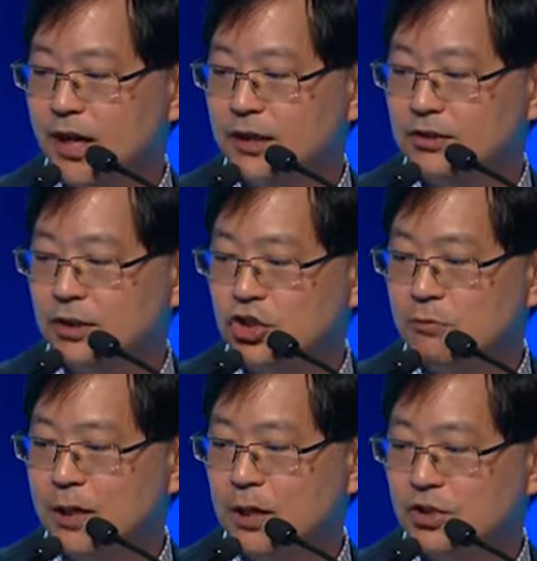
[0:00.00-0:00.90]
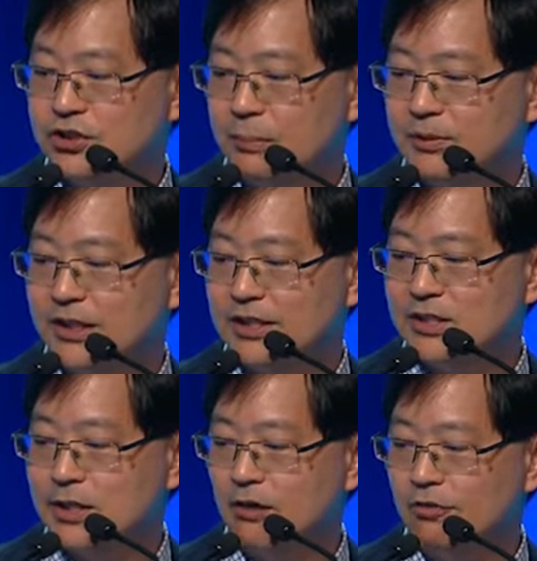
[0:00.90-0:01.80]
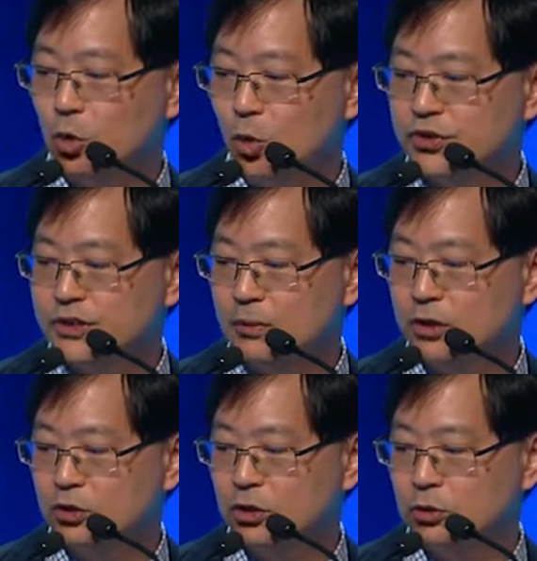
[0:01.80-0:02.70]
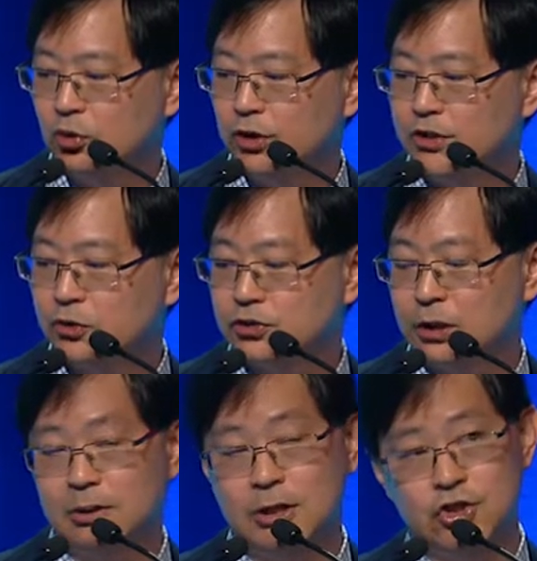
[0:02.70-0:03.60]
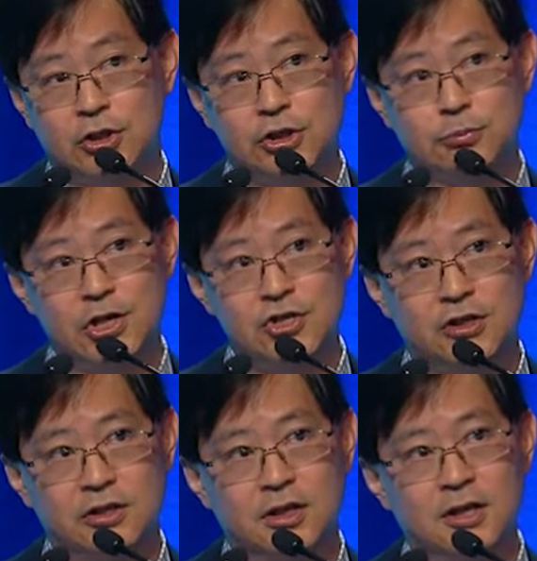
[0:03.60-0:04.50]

and the TGF beta receptor itself goes directly to the nucleus to stimulate gene expression.